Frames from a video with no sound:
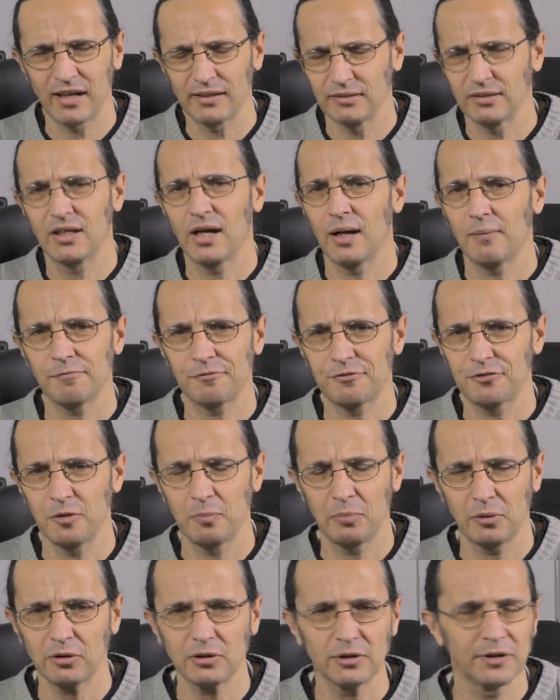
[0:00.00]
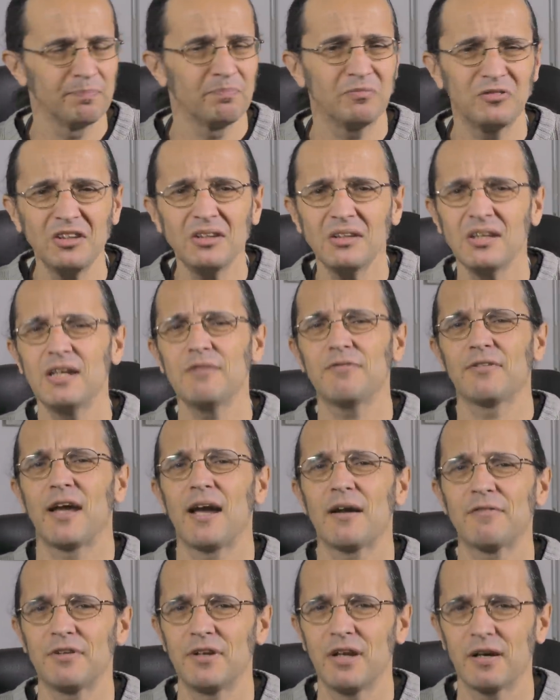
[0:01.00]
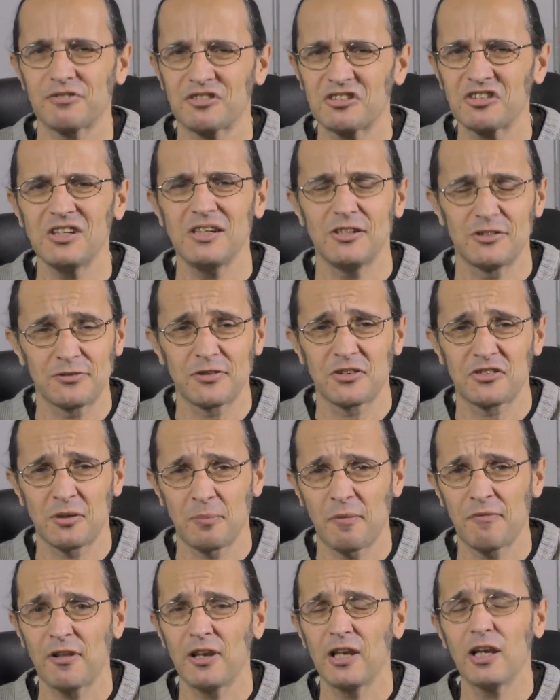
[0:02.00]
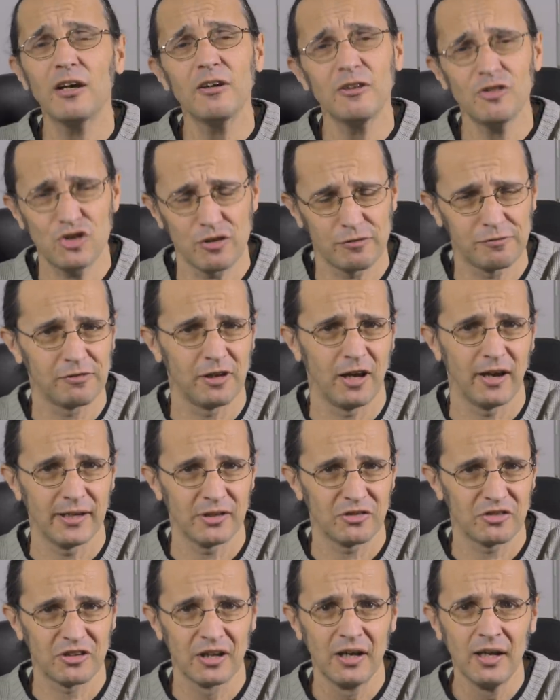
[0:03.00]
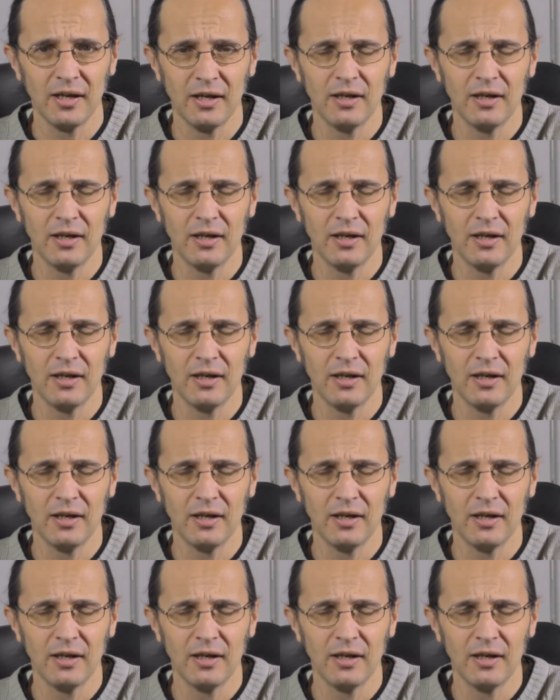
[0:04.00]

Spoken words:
uncomfortable and didn't even have enough seats for some of the larger flights.